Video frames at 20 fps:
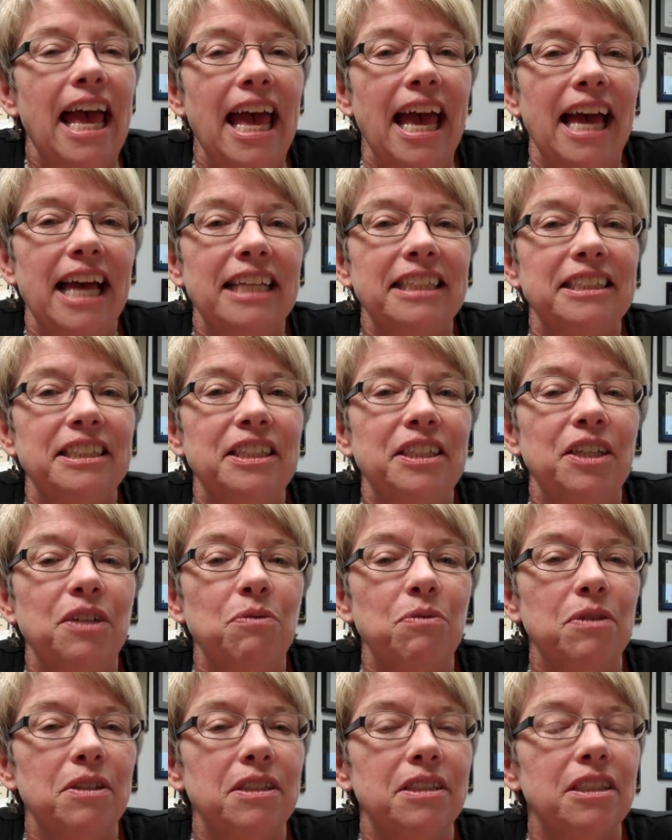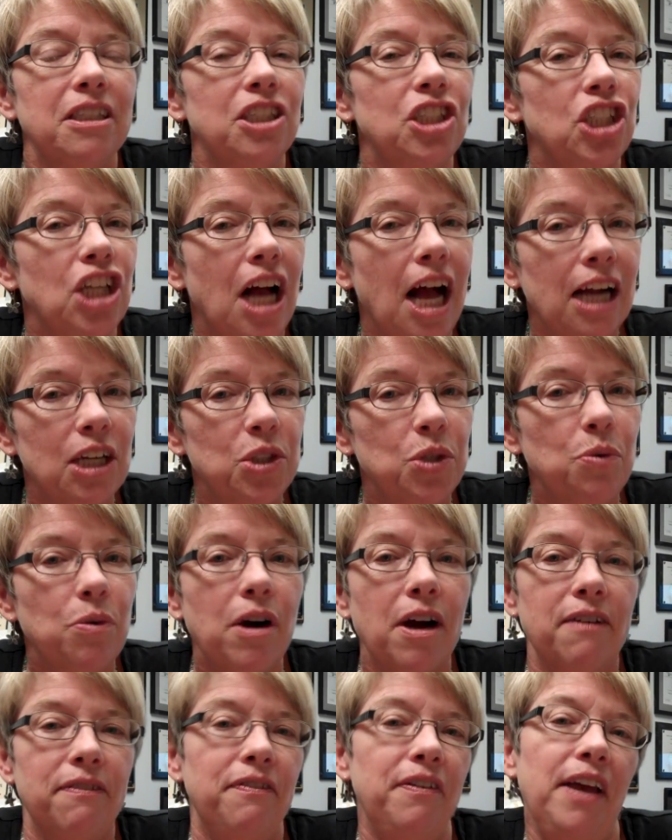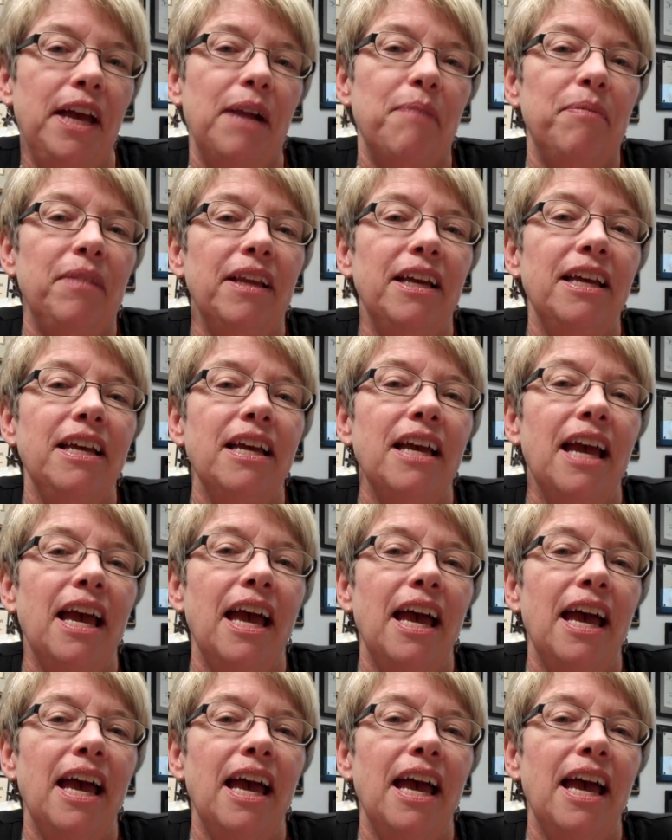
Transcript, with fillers: And it was a shock to our family,